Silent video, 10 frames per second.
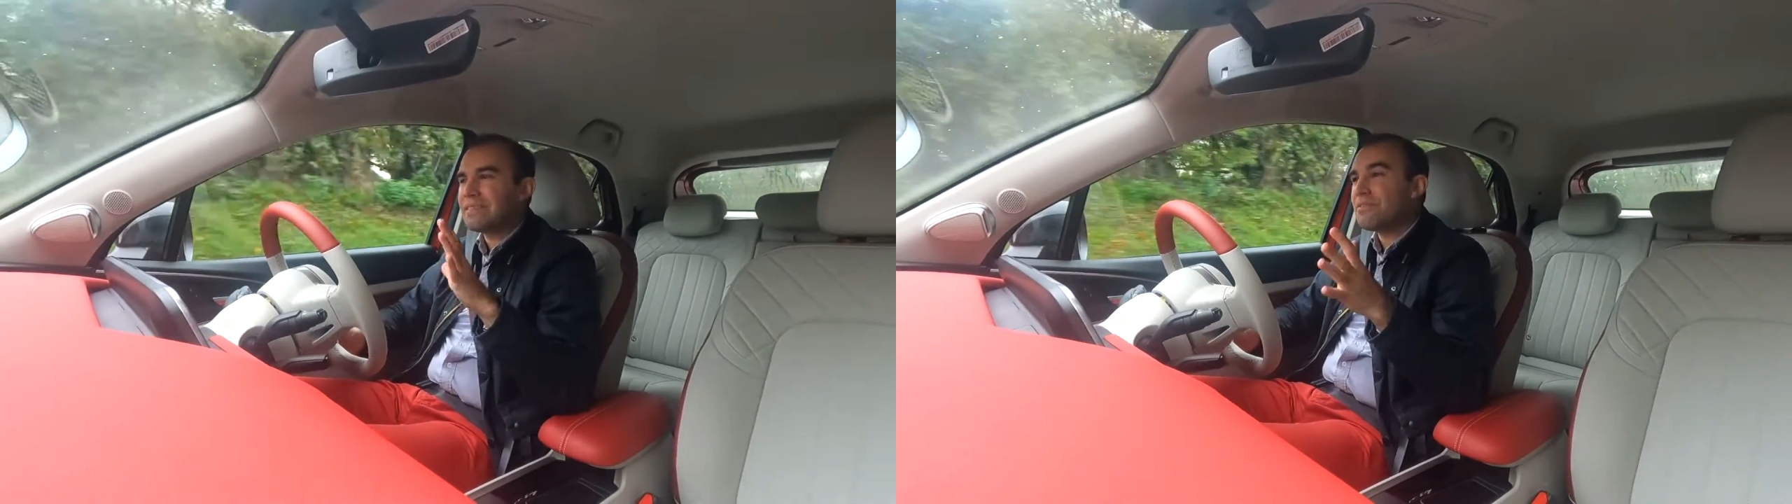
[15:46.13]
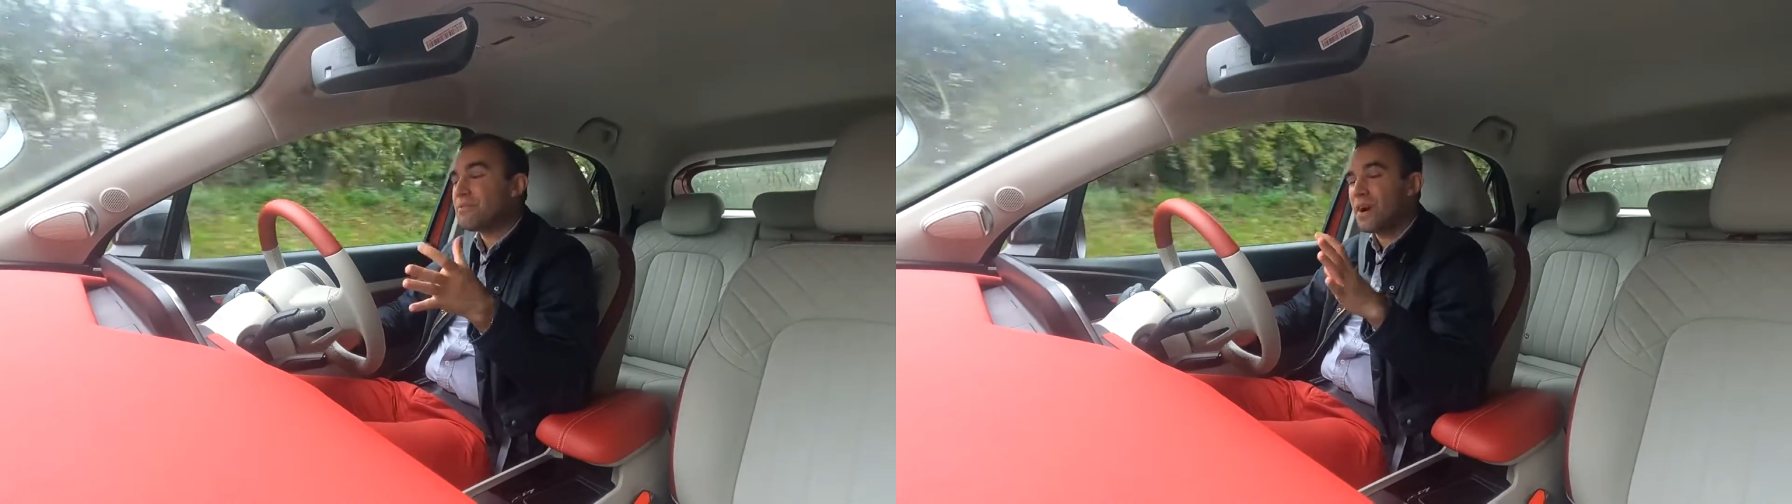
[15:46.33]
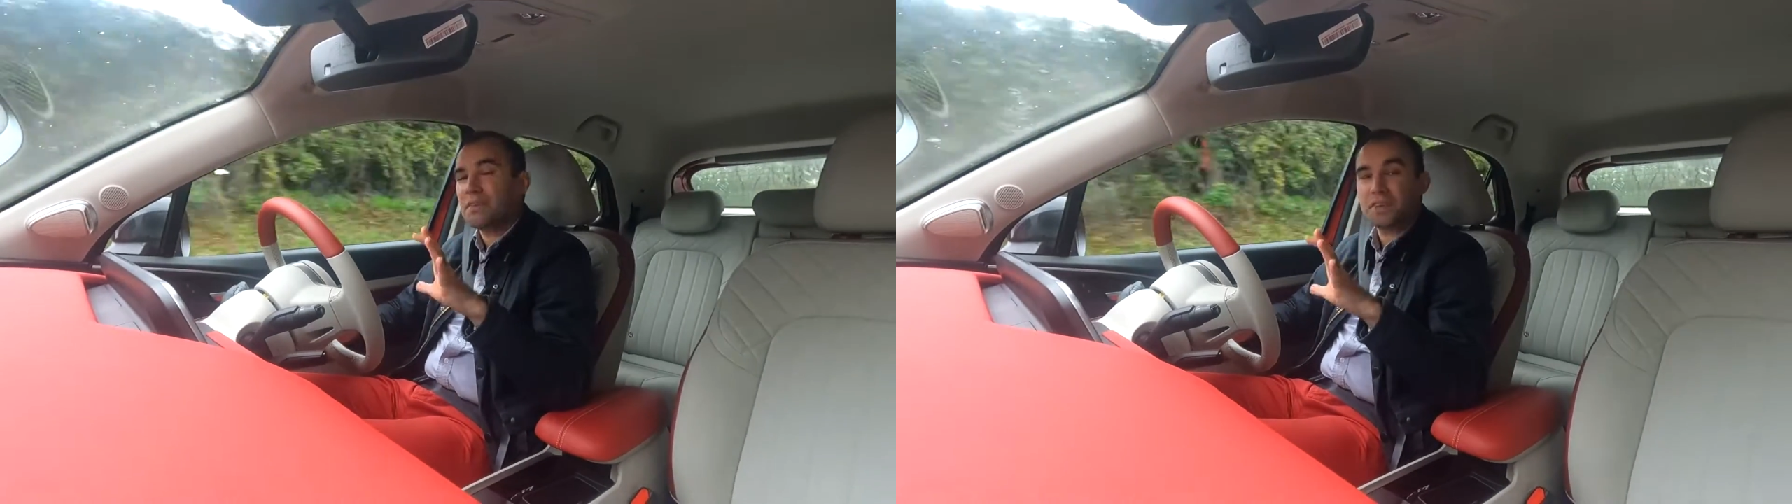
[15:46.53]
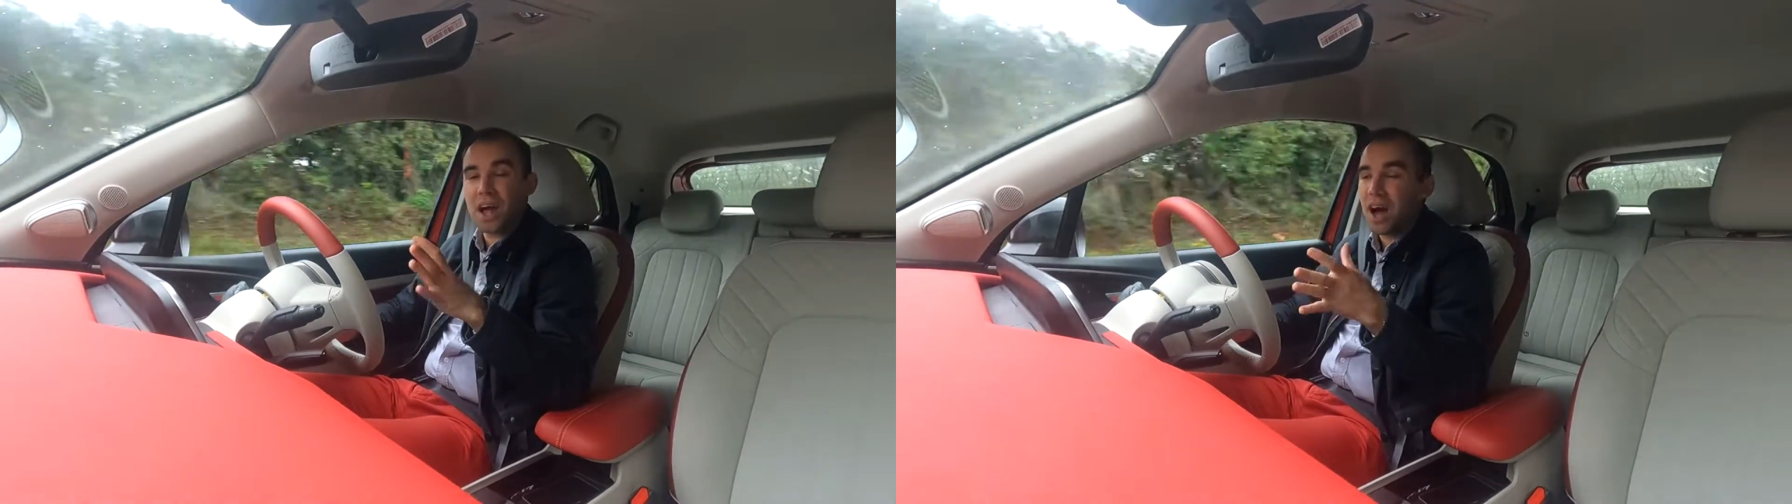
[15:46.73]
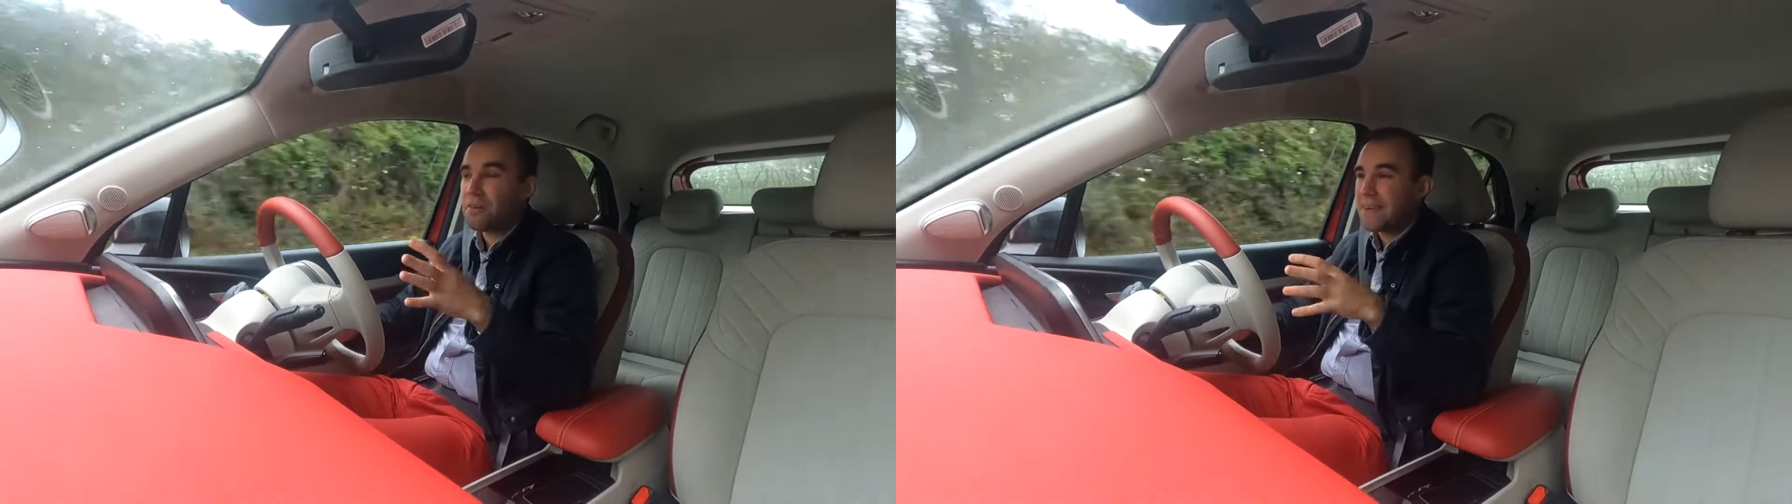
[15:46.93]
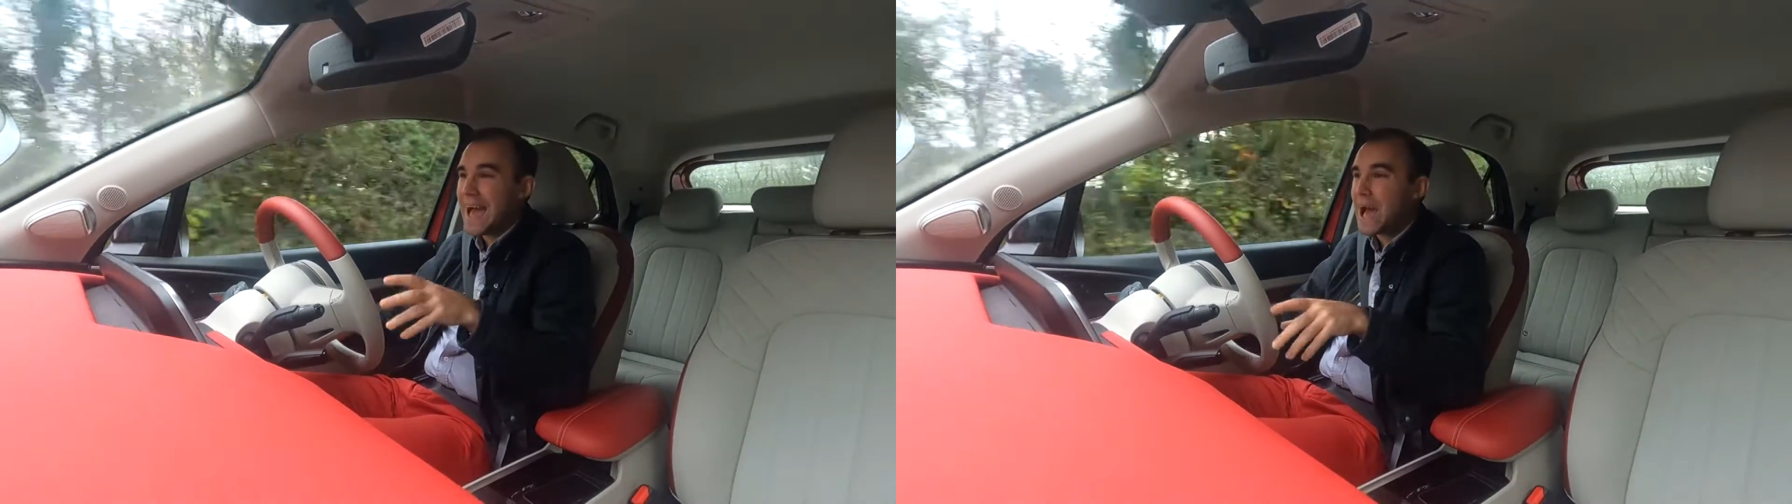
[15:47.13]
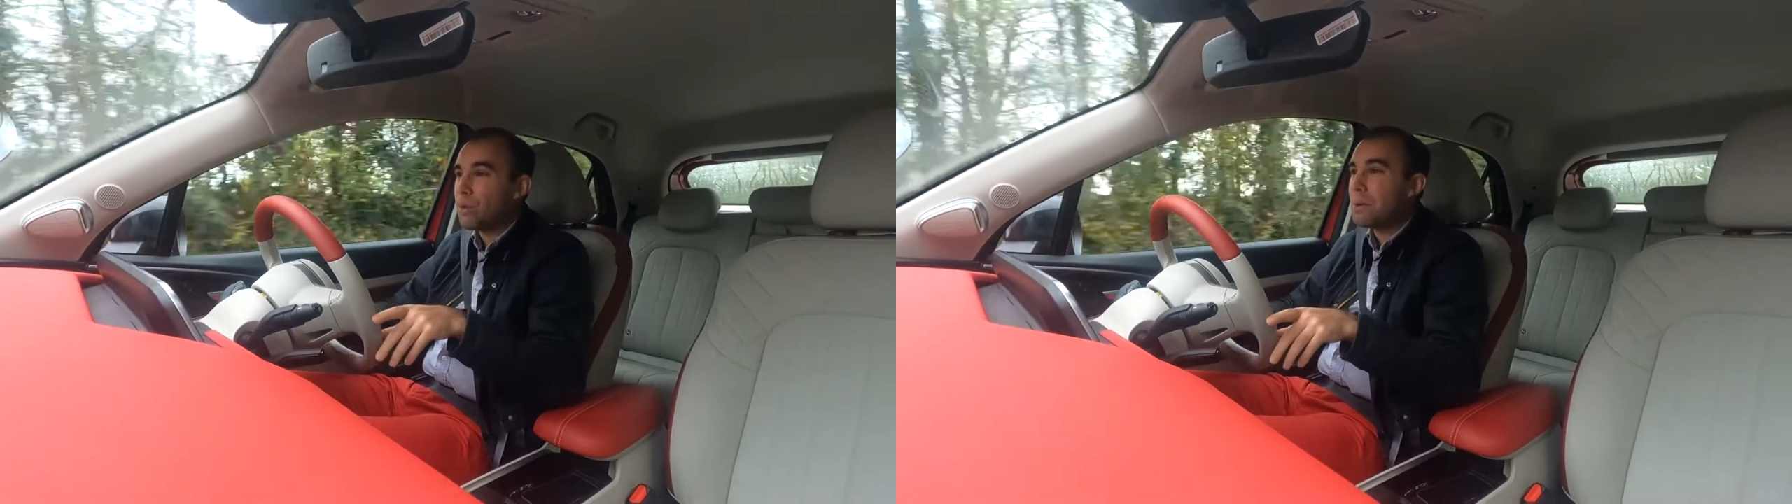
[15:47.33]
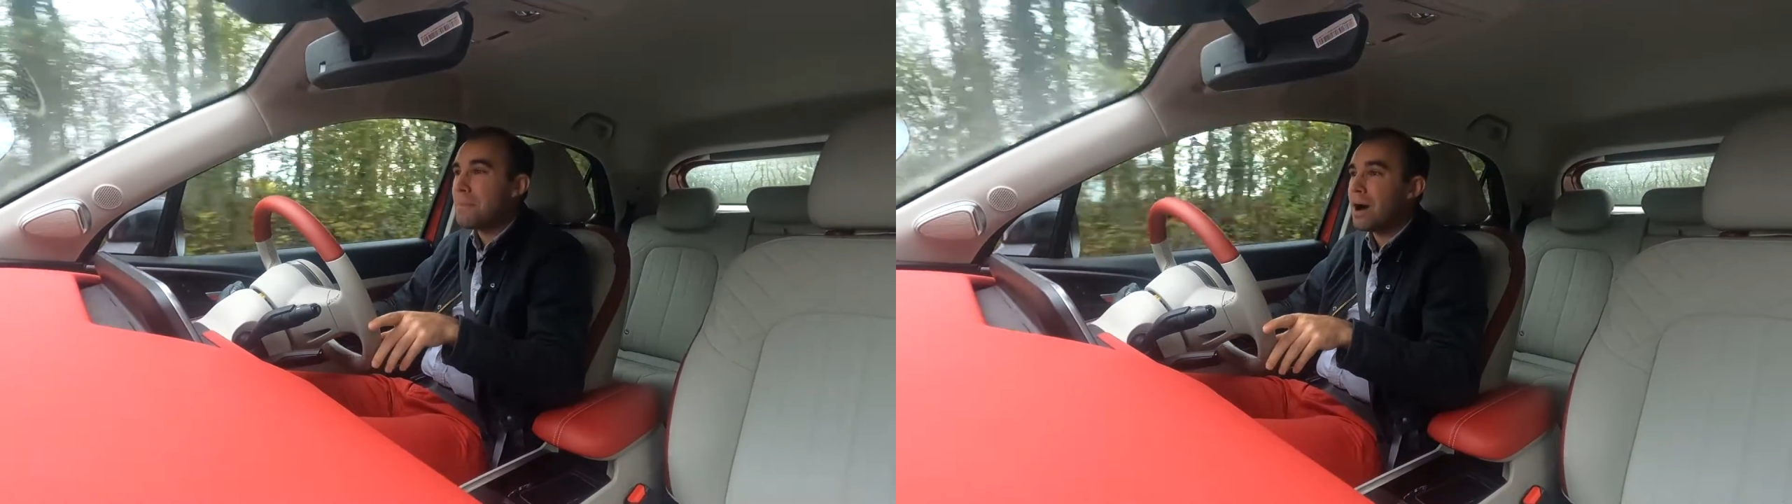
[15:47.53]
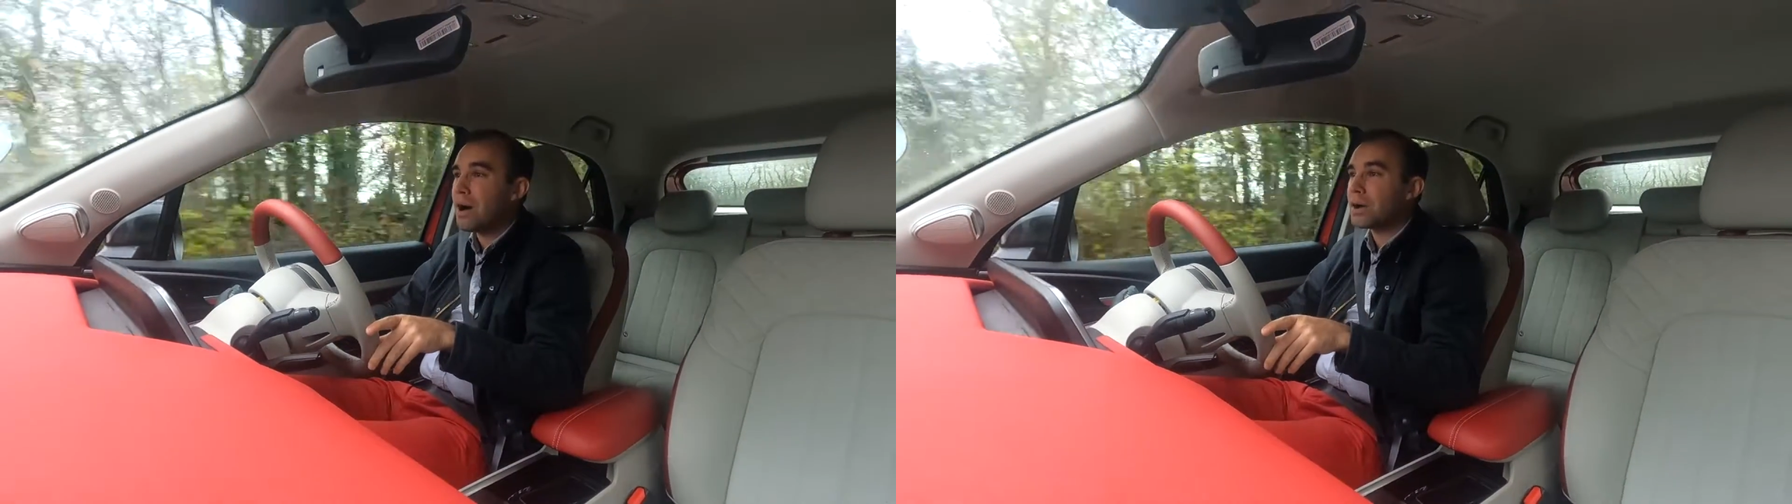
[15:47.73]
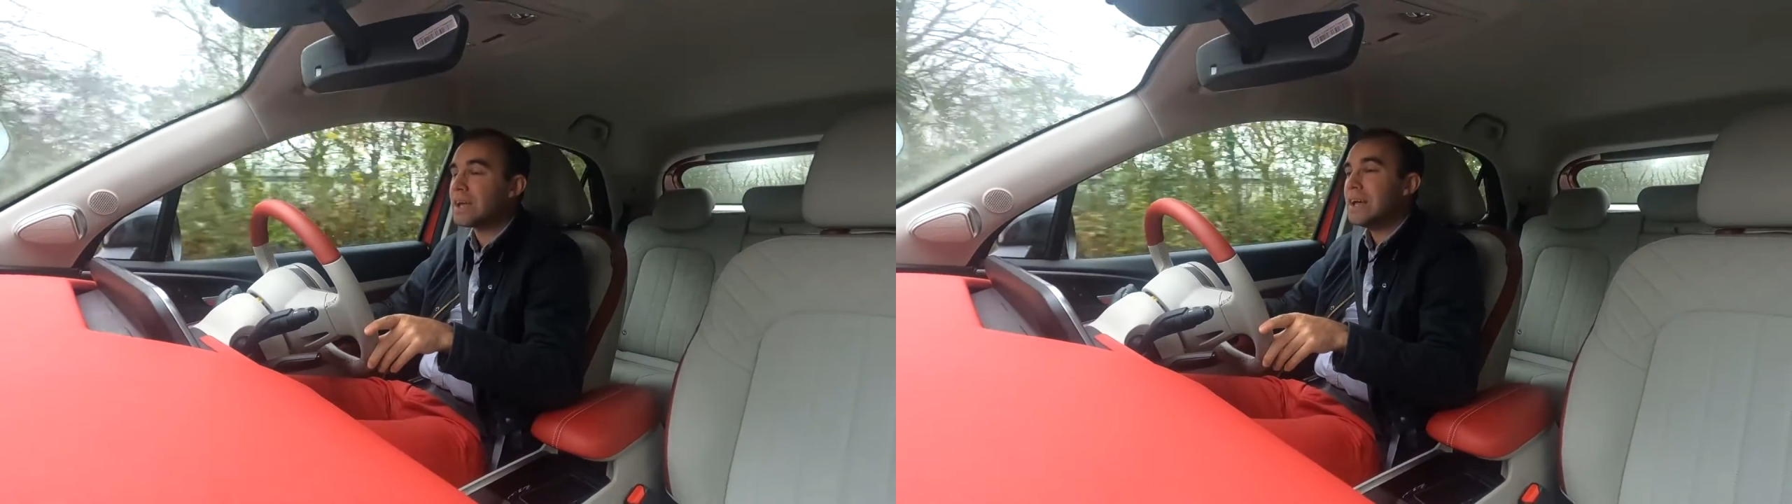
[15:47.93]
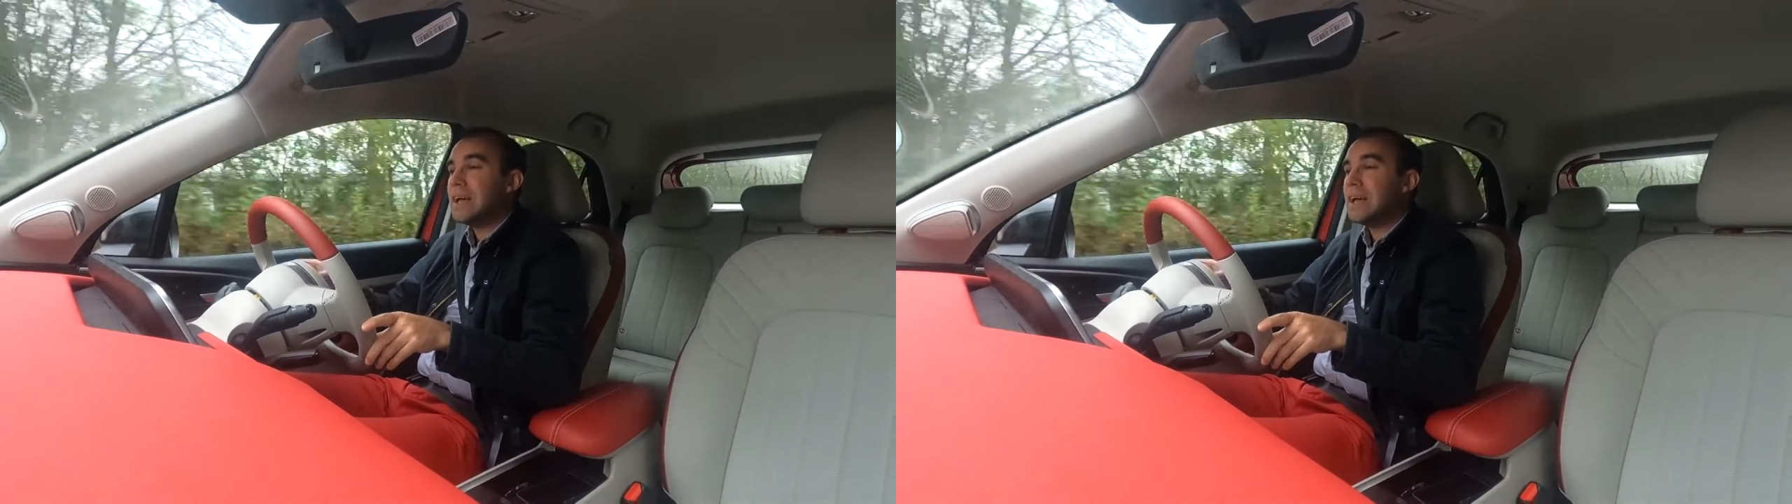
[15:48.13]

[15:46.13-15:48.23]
the 5.5 hour mark.